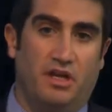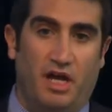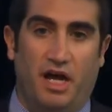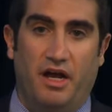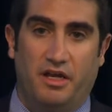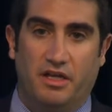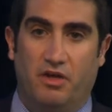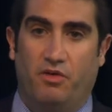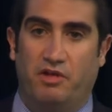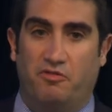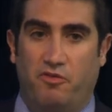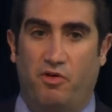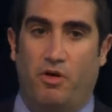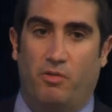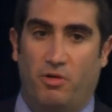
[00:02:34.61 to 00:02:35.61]
uh, going
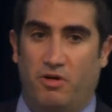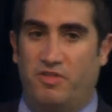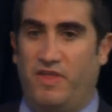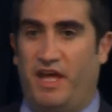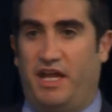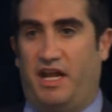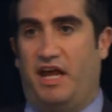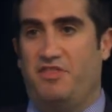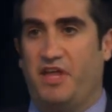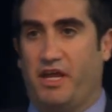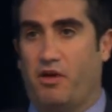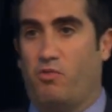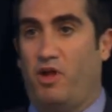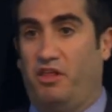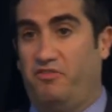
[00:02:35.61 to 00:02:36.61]
forward that I think
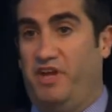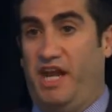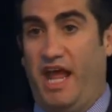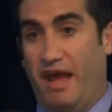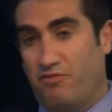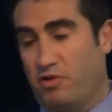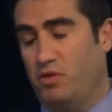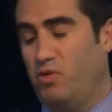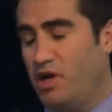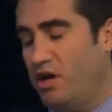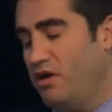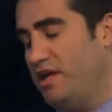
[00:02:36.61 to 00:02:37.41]
are relevant everywhere.